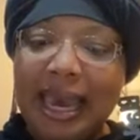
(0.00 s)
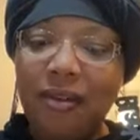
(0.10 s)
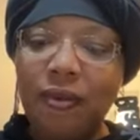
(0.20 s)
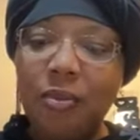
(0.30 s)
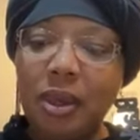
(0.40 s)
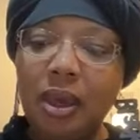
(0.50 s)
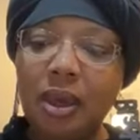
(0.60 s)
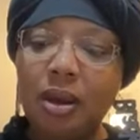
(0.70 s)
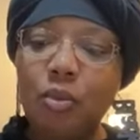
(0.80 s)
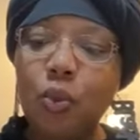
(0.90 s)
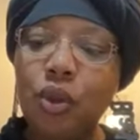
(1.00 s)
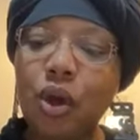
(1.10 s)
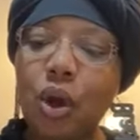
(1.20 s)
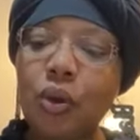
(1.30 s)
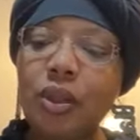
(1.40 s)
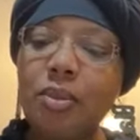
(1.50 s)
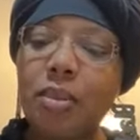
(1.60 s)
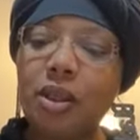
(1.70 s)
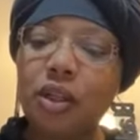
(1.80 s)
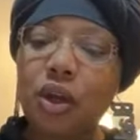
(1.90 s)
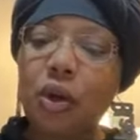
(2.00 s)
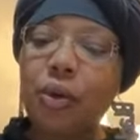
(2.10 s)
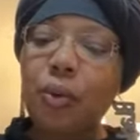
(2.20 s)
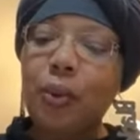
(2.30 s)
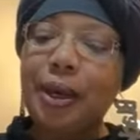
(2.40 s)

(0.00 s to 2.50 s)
And from him will the earthly mother turn